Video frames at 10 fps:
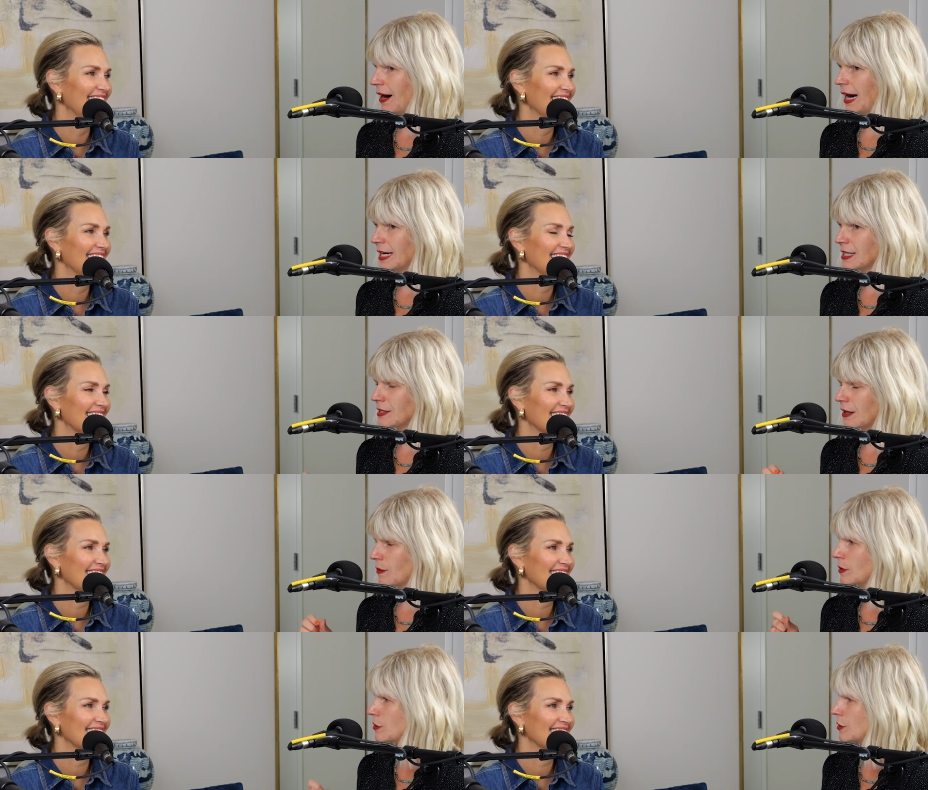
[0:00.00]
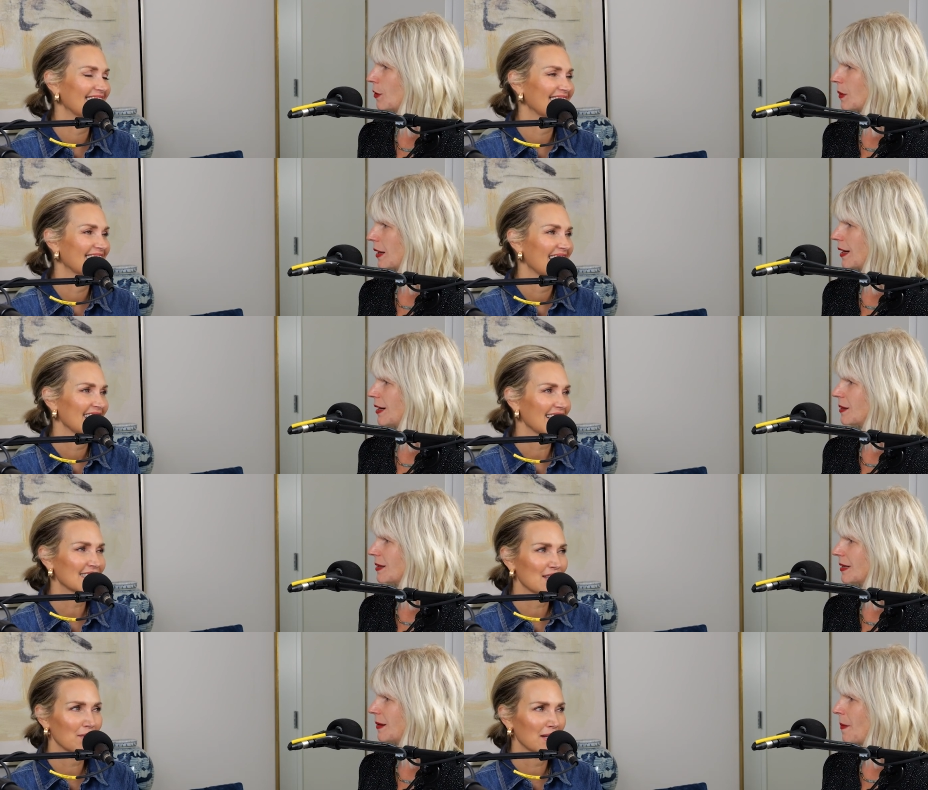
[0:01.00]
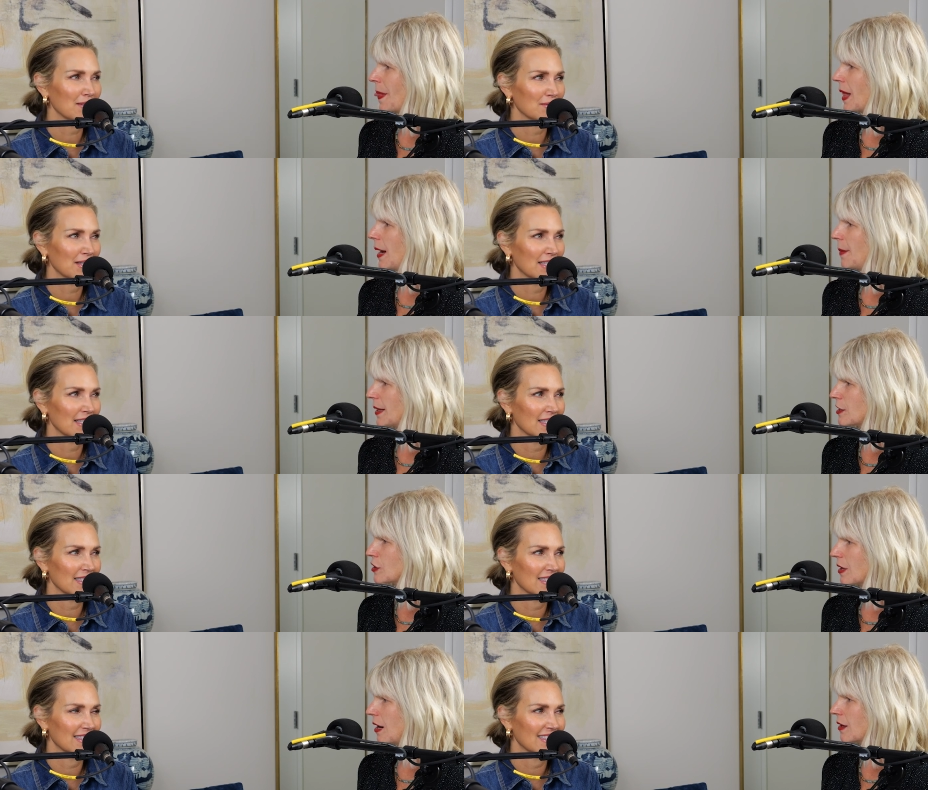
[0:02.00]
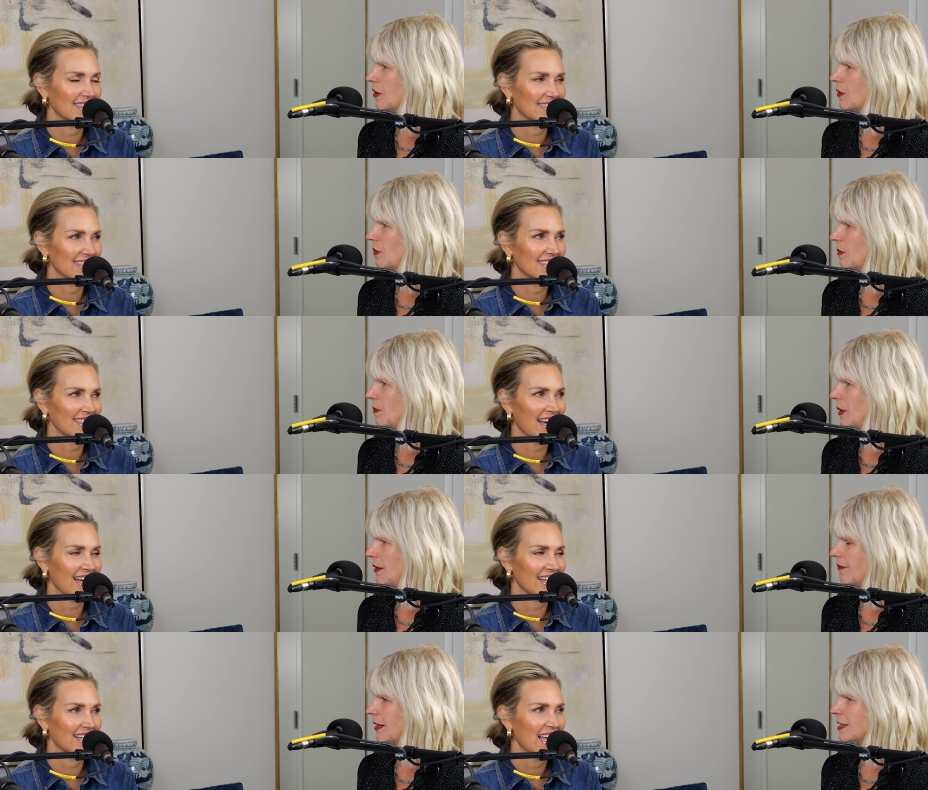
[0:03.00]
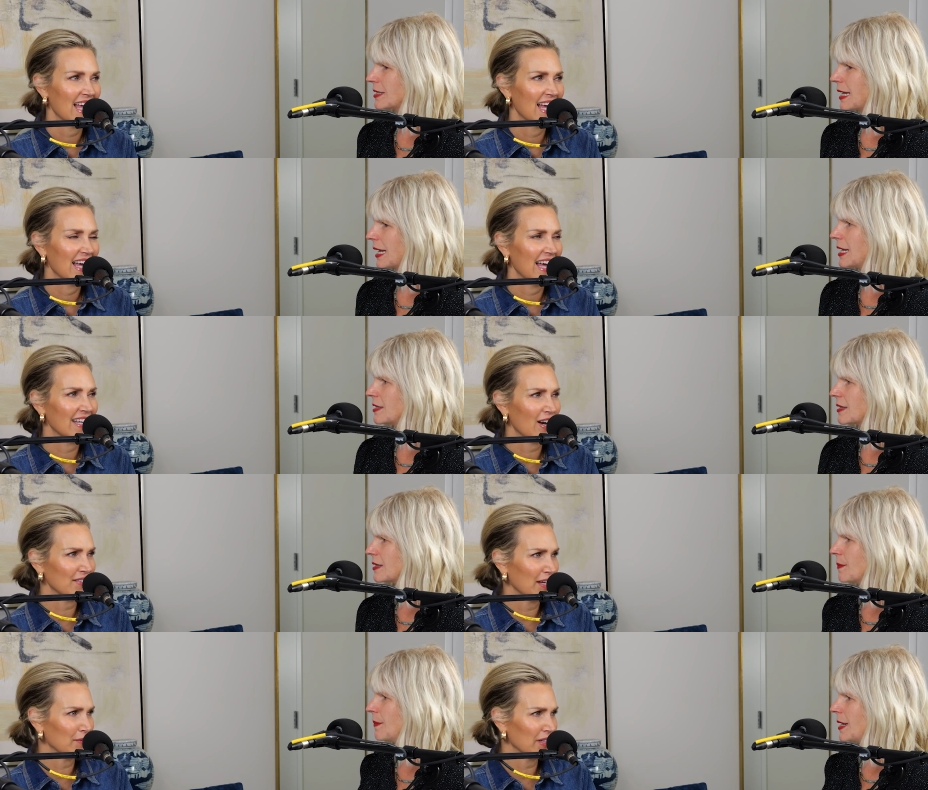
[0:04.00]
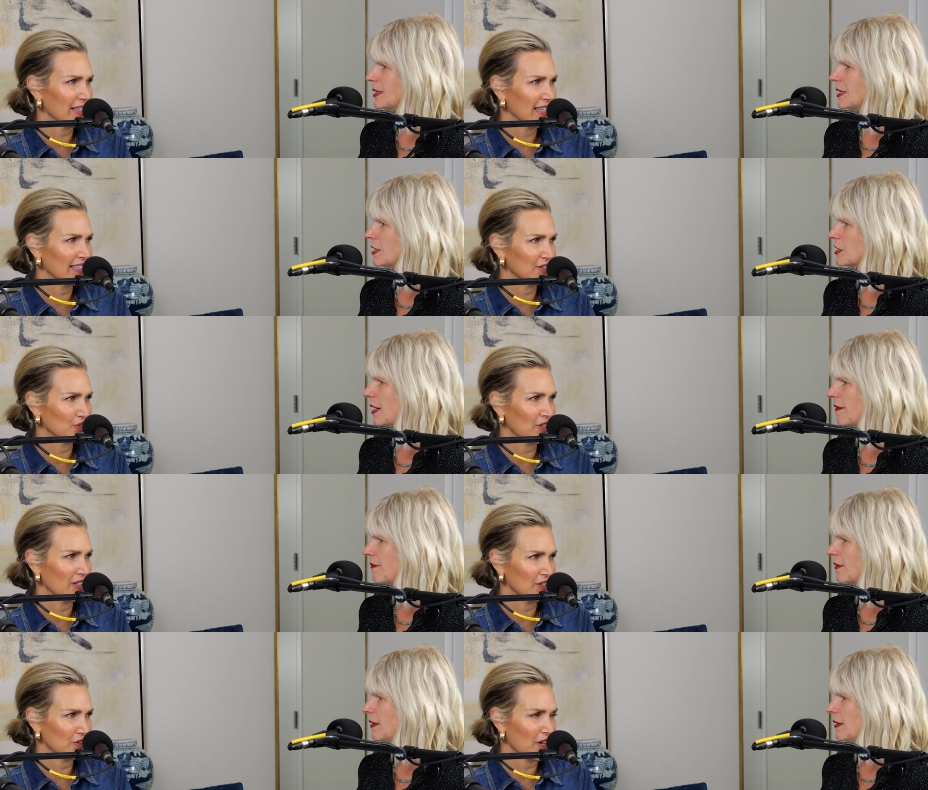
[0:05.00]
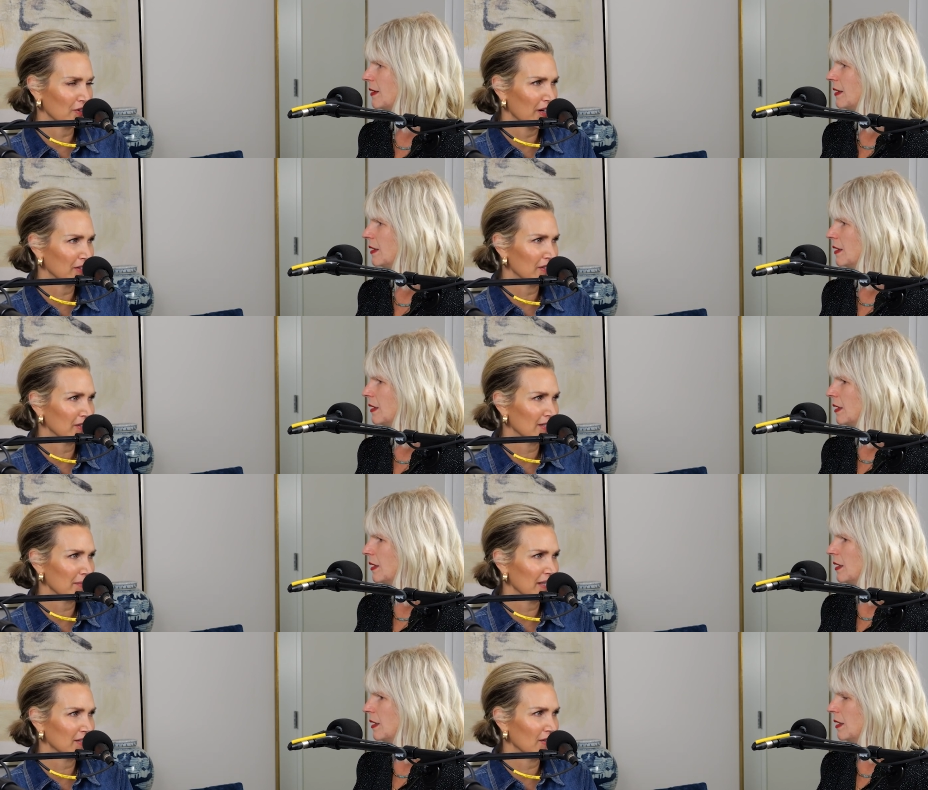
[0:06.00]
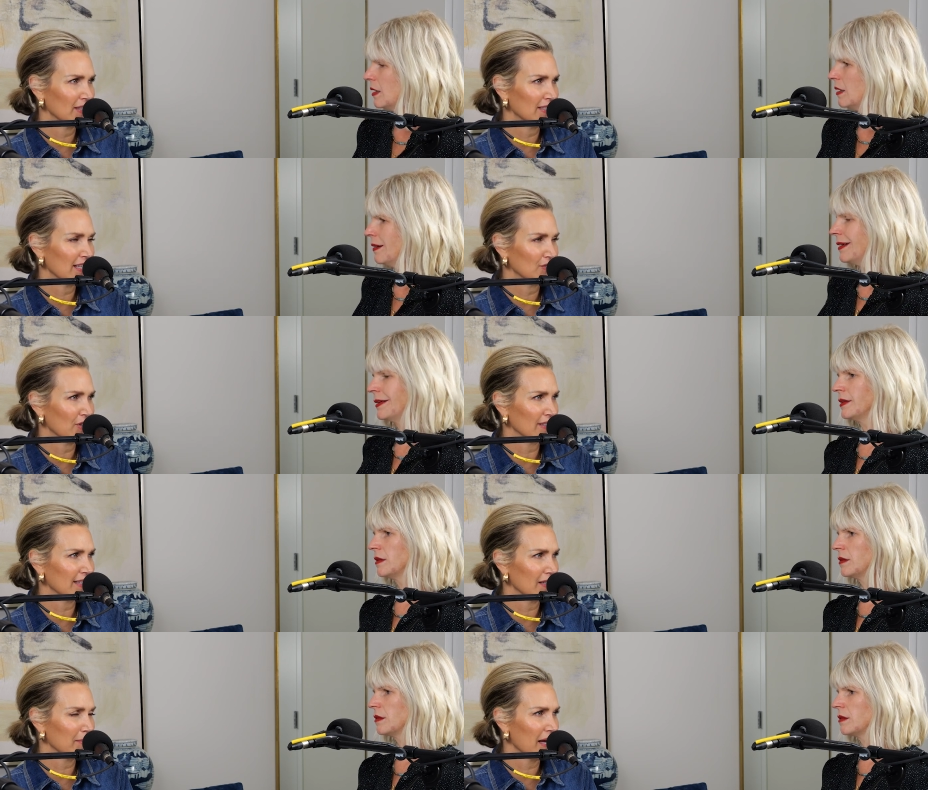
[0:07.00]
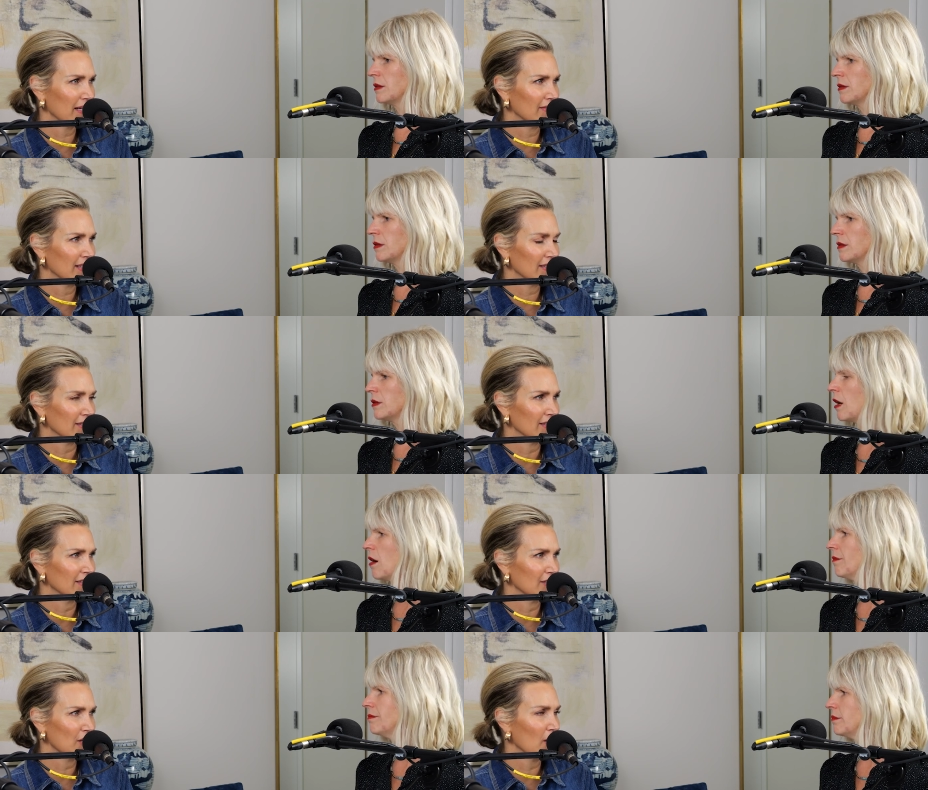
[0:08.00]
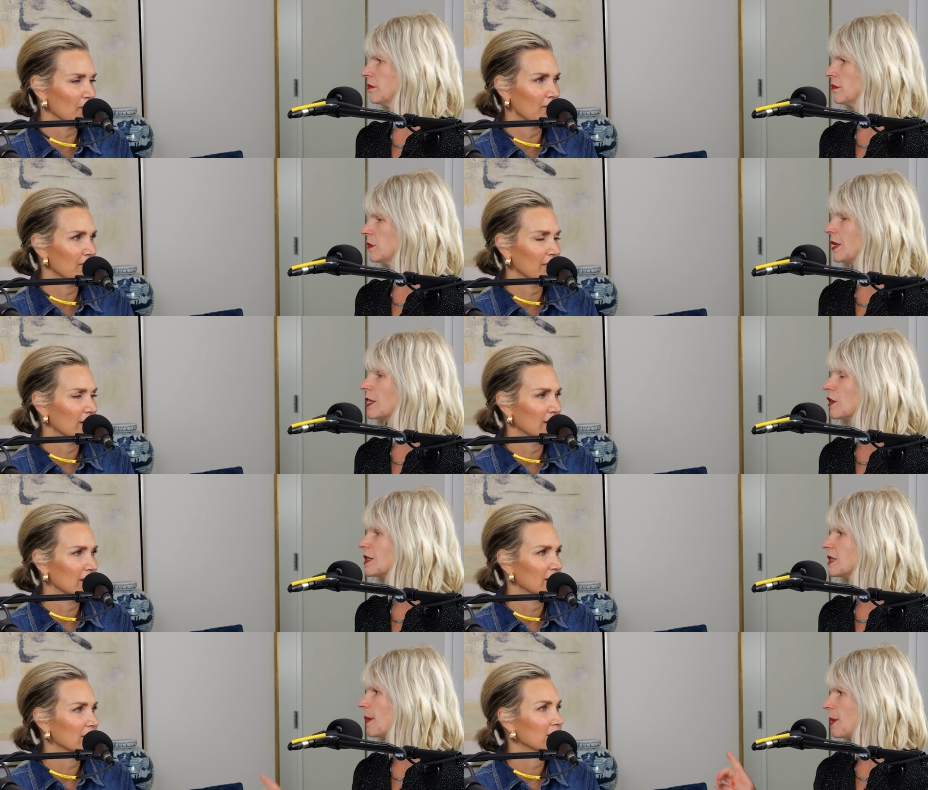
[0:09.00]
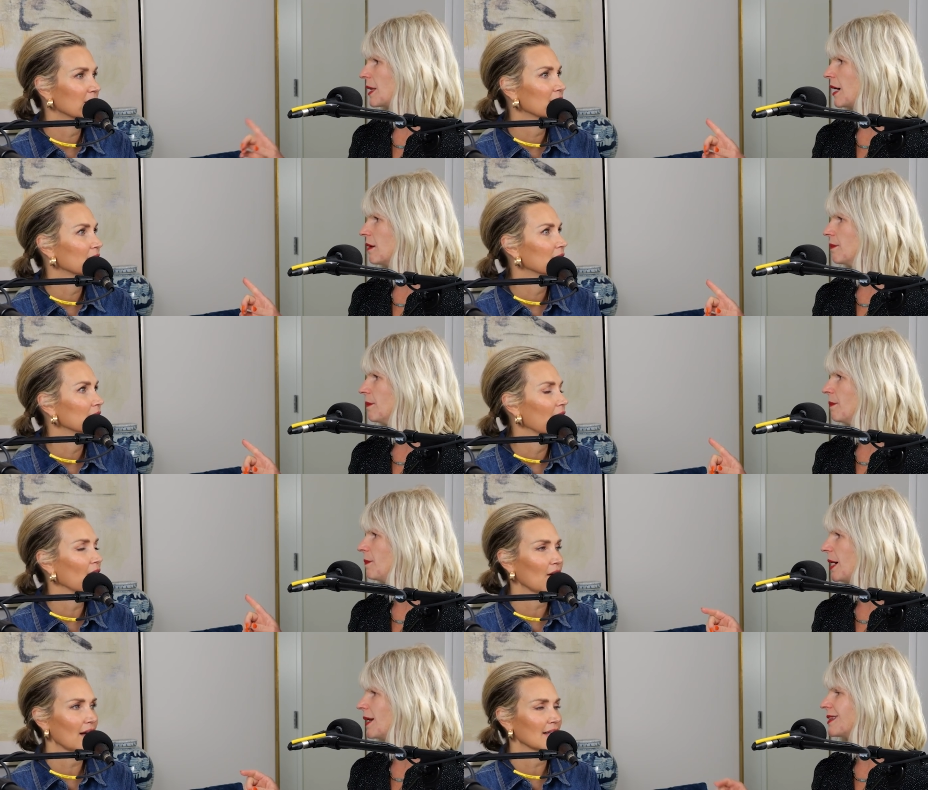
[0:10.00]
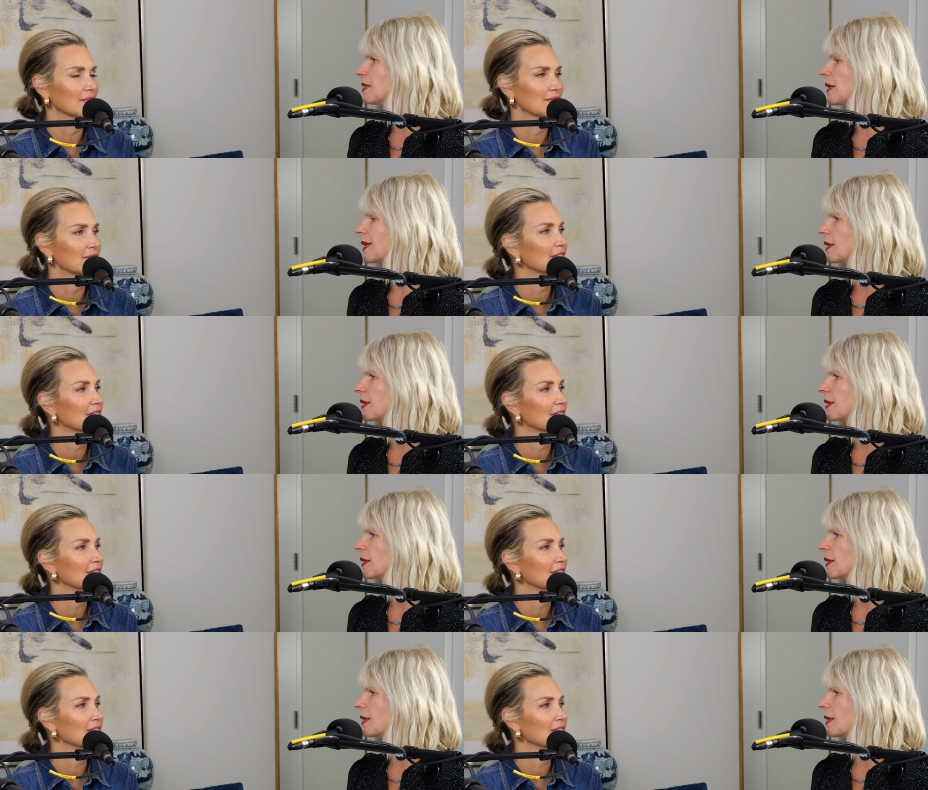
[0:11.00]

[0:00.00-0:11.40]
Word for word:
Speaker 1: I just thought it was so good. And That's the one with the, the, Chicago. Yeah, and just like he's and aren't they really a, dr-
Speaker 2: a drug runner or something? Don't they sell drugs out the back of it or no?
Speaker 1: no? Well, there's some of that. Okay. But it's not like the